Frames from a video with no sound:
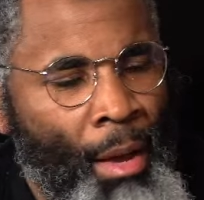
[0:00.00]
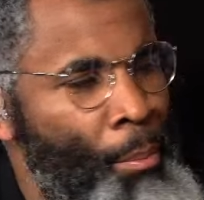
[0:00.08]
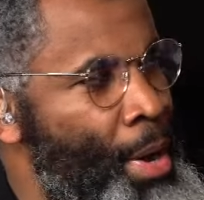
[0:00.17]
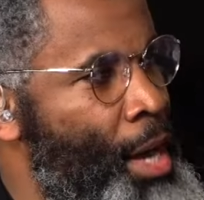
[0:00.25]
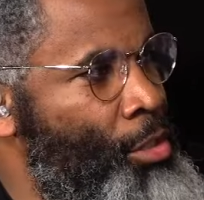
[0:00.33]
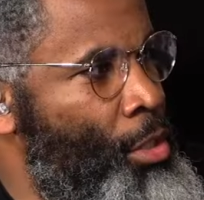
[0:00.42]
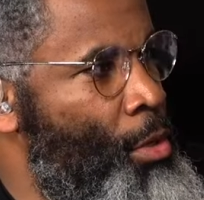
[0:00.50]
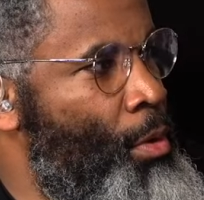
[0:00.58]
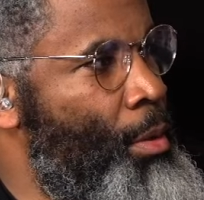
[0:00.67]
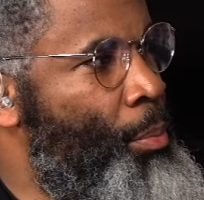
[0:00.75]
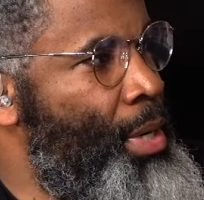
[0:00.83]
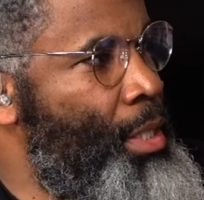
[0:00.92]
boxer throwing a
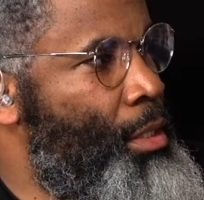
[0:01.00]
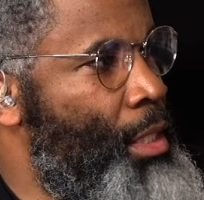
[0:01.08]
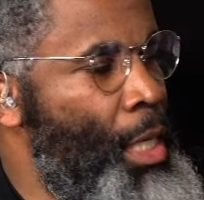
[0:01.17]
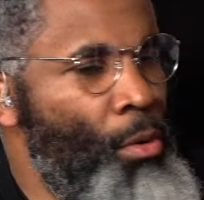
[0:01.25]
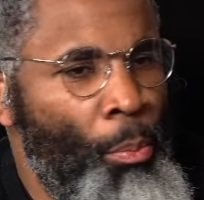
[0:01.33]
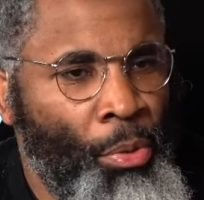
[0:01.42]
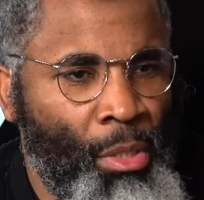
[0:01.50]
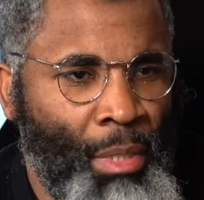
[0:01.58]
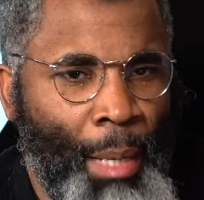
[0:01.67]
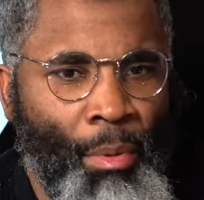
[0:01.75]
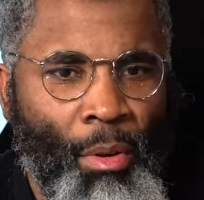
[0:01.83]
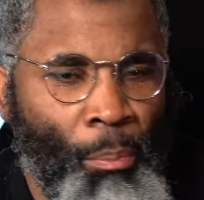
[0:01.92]
punch, he would put some type
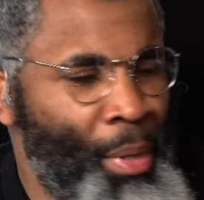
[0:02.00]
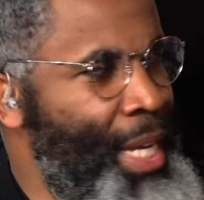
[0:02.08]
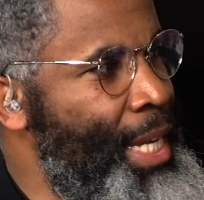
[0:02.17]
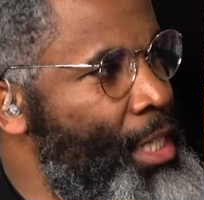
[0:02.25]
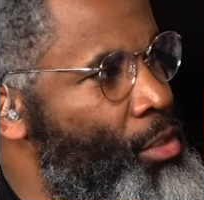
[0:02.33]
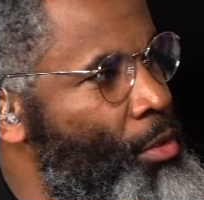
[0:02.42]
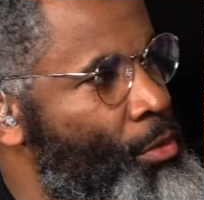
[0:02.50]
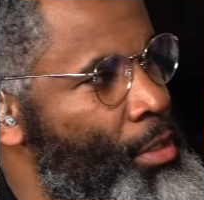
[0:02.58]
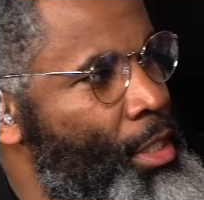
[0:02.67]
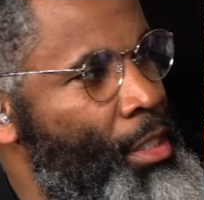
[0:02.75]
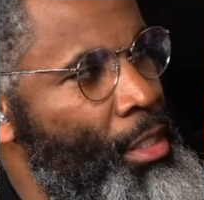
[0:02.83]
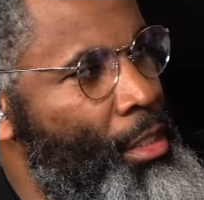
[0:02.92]
of bands of
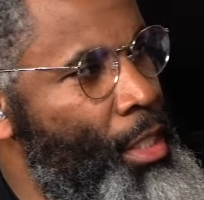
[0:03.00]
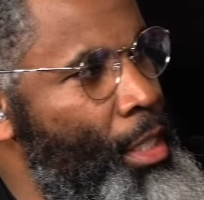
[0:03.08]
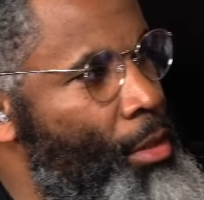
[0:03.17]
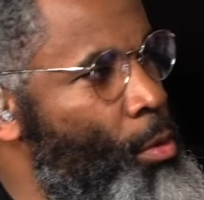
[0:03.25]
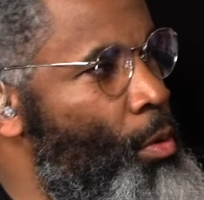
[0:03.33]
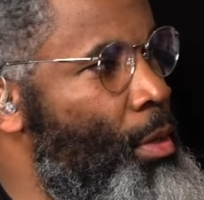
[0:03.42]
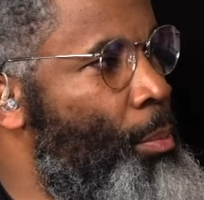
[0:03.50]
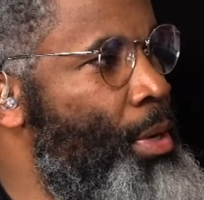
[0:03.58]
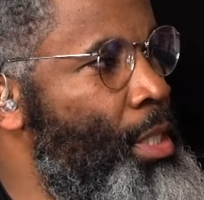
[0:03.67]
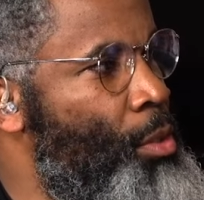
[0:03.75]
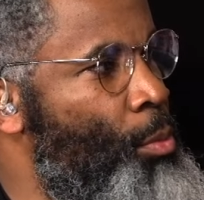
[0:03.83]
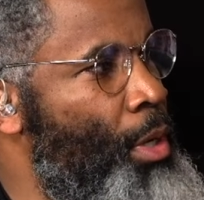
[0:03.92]
resistance in throwing the
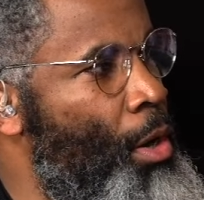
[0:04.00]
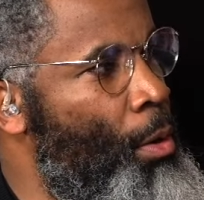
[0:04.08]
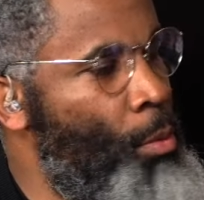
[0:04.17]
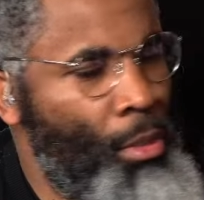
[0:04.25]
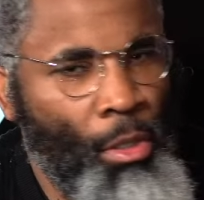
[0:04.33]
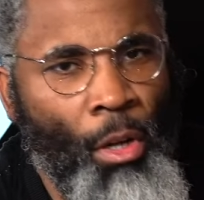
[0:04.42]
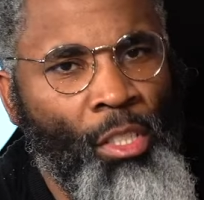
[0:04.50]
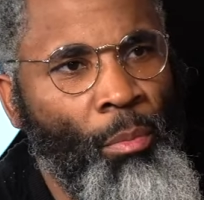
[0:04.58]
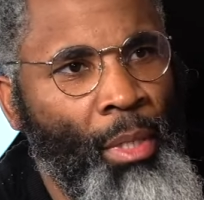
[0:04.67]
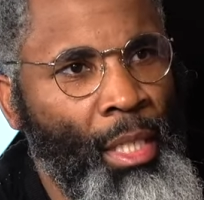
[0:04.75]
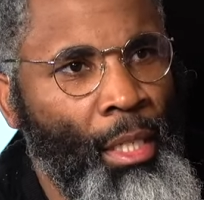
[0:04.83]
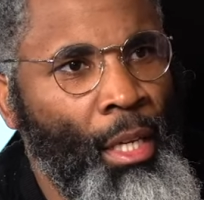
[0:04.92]
punch, which
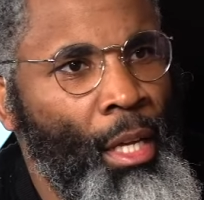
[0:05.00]
ultimately